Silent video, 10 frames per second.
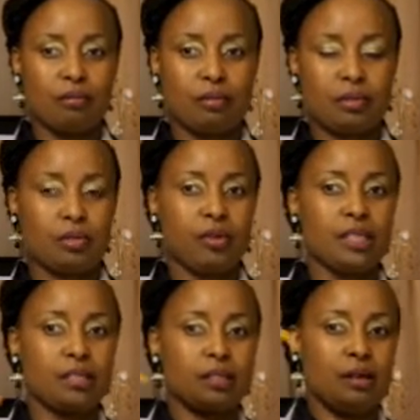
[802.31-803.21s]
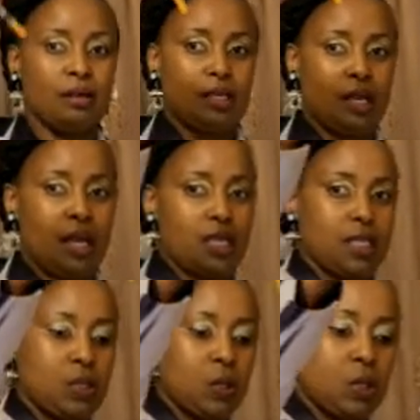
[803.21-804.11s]
So it's not like
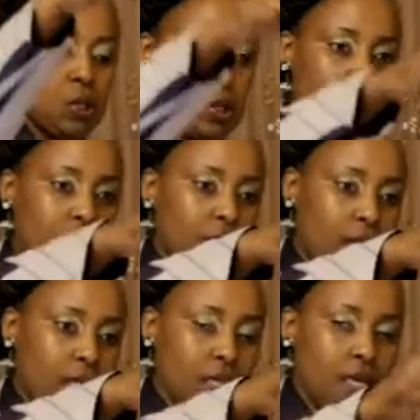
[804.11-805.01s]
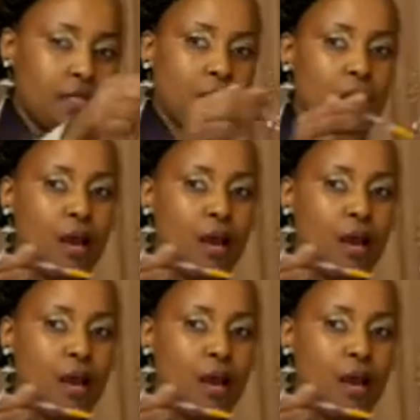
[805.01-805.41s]
you do it like this,